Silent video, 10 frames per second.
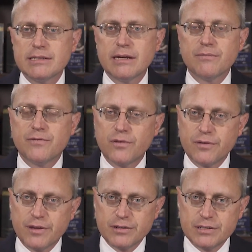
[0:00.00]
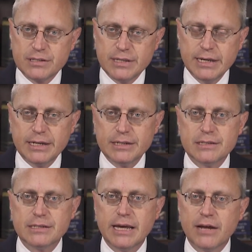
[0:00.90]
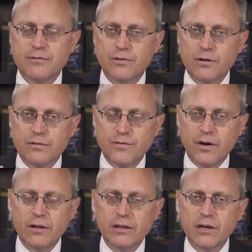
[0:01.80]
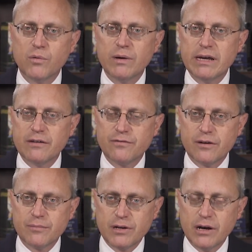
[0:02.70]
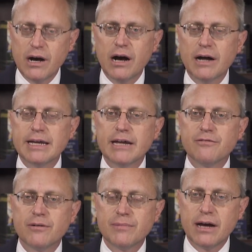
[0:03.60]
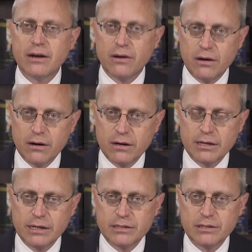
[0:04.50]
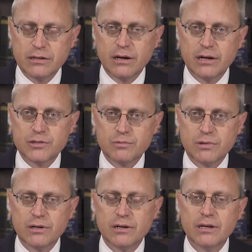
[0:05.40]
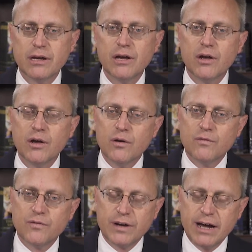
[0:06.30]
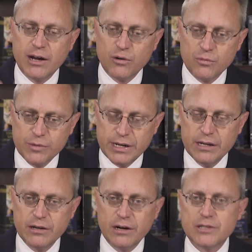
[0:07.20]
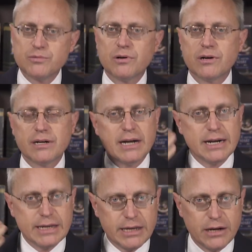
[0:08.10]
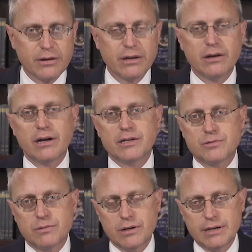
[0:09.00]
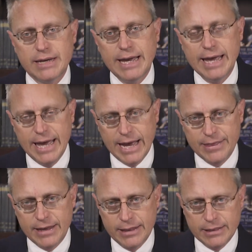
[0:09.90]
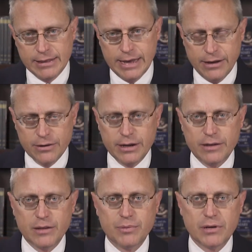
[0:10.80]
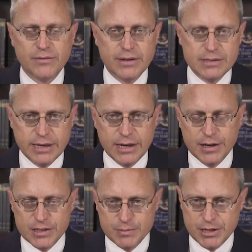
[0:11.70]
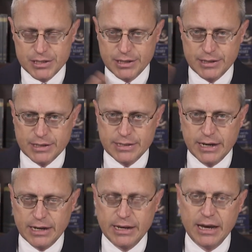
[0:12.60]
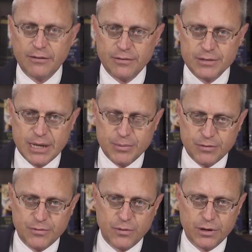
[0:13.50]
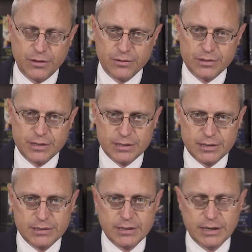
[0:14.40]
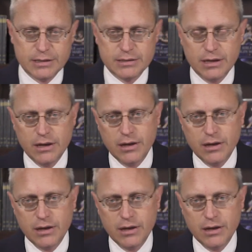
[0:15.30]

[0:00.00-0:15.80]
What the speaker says: them for their sins and for falling away from God and from not hearkening to God's word, for not reading God's word and not hearing God's word. And then later in the book of Isaiah, especially in the second half from chapter 40 through 66,